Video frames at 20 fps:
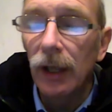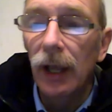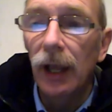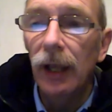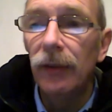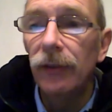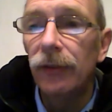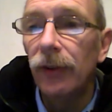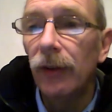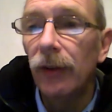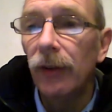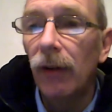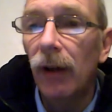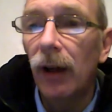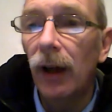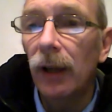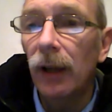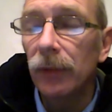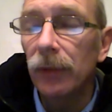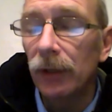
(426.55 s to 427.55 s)
And so
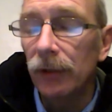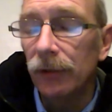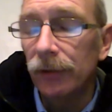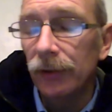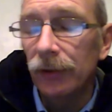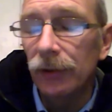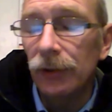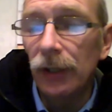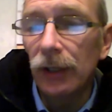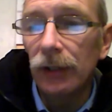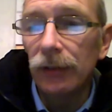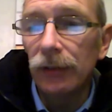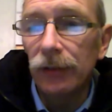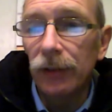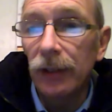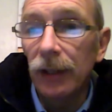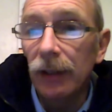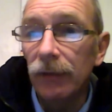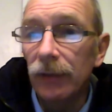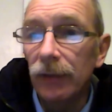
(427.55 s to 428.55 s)
I'm going to suggest that
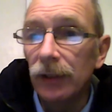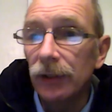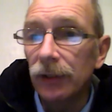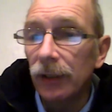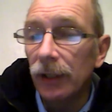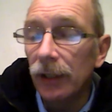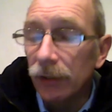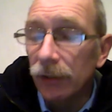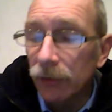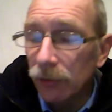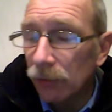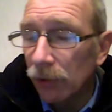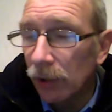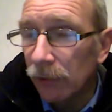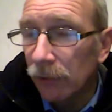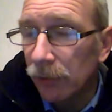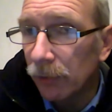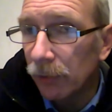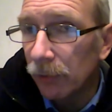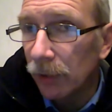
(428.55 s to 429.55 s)
the evidence is all
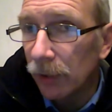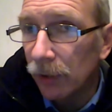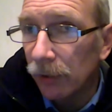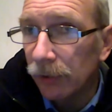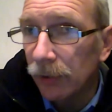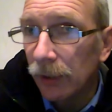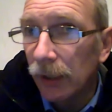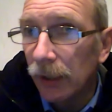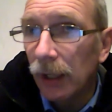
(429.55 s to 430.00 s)
over the world,